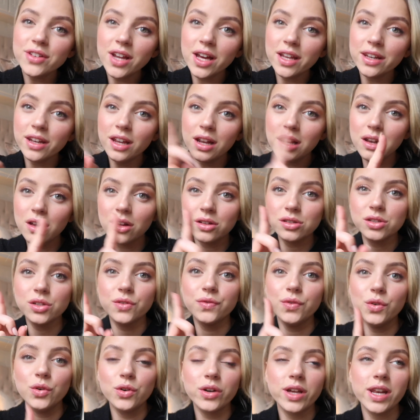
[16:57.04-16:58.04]
done a lot
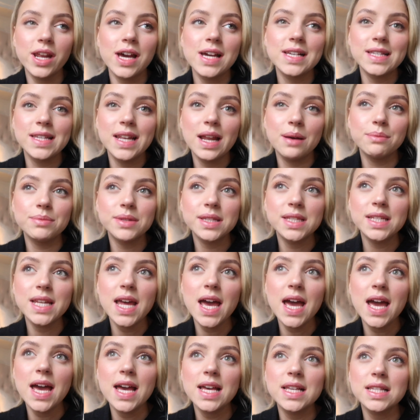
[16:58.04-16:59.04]
of organizing
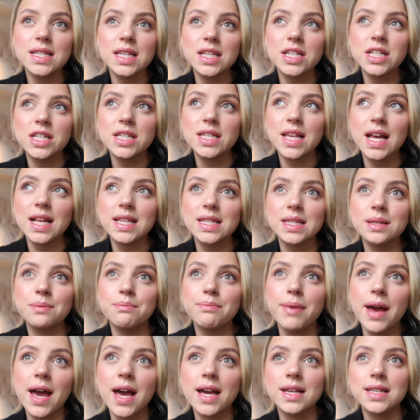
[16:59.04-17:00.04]
upstairs. I just had some
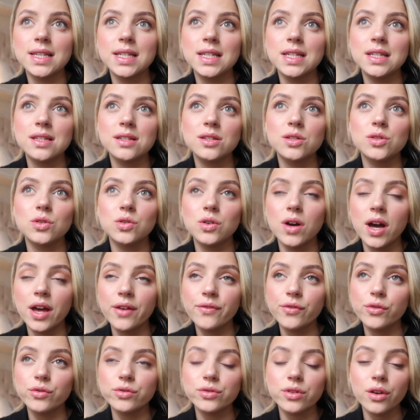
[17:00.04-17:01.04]
bags I need to sort.
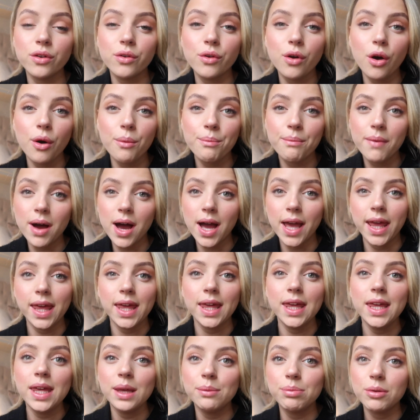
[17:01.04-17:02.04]
I've also got my
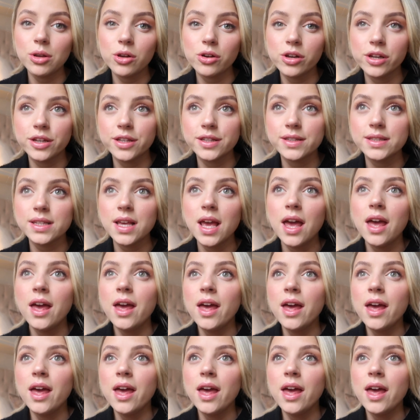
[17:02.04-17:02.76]
e-bloggers